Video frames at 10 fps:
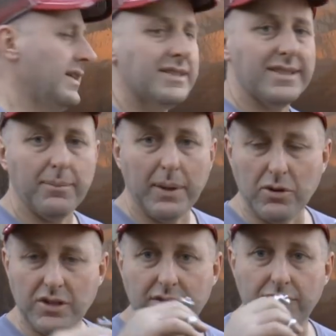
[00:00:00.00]
Some people
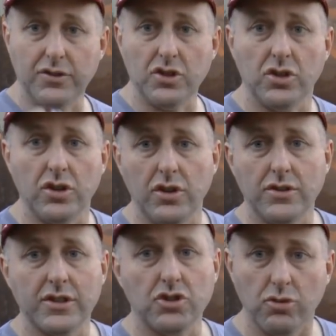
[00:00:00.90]
used to
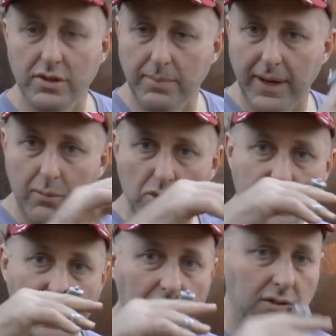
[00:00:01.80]
use the Schawser peep, which
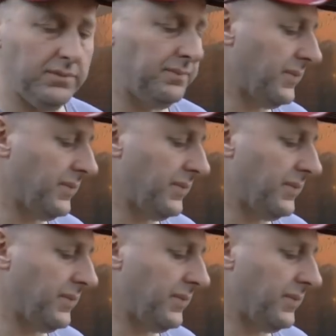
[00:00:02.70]
angle.